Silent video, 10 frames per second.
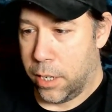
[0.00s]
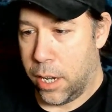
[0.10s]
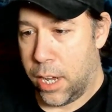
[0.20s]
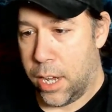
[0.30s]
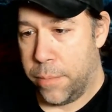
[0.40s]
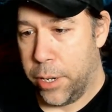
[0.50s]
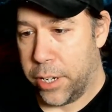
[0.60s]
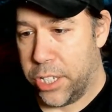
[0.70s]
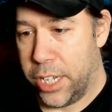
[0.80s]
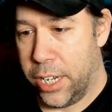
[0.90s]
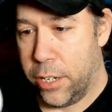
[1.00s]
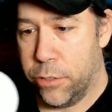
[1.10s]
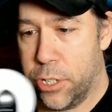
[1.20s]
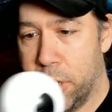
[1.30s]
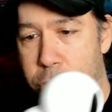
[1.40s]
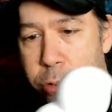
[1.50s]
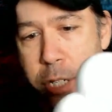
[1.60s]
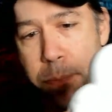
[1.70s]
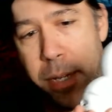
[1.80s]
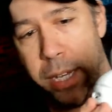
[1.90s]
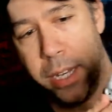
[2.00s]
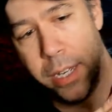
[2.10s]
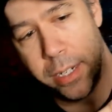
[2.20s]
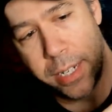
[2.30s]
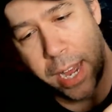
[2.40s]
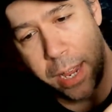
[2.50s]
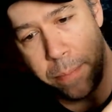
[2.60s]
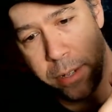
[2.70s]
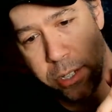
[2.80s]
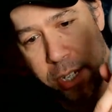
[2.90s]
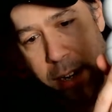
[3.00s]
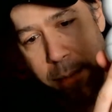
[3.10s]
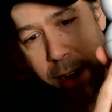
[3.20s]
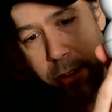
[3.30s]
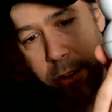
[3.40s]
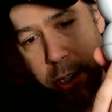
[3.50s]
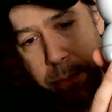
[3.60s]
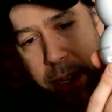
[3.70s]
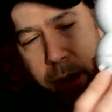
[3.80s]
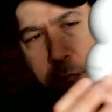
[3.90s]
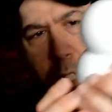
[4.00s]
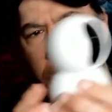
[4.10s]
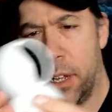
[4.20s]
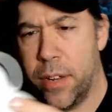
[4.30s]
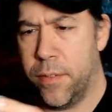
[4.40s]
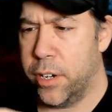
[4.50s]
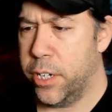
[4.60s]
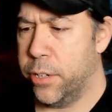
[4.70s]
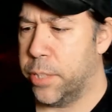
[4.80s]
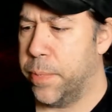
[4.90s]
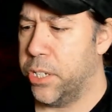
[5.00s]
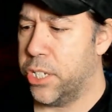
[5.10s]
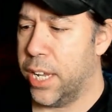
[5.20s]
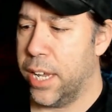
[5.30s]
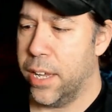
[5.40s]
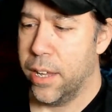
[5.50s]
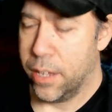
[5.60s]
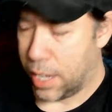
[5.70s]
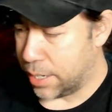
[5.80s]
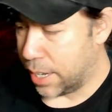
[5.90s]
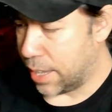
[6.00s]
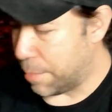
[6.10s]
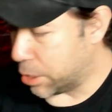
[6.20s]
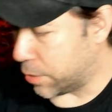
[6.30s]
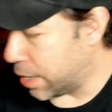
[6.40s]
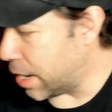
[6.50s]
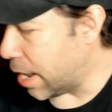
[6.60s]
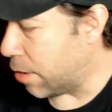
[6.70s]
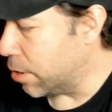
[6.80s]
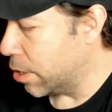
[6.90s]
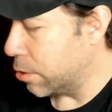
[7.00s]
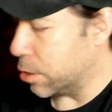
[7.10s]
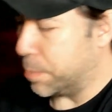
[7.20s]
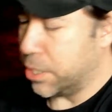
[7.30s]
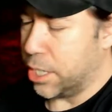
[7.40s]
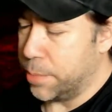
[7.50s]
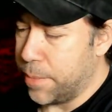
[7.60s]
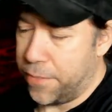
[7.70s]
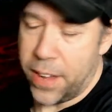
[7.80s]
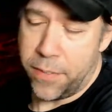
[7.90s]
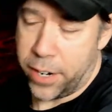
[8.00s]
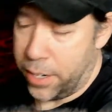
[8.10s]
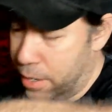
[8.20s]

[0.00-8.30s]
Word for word: Um, you can see it uses USB type, standard micro USB. I wish they would have converted to USB C. I'll tell you that much right now. USB C is my favorite.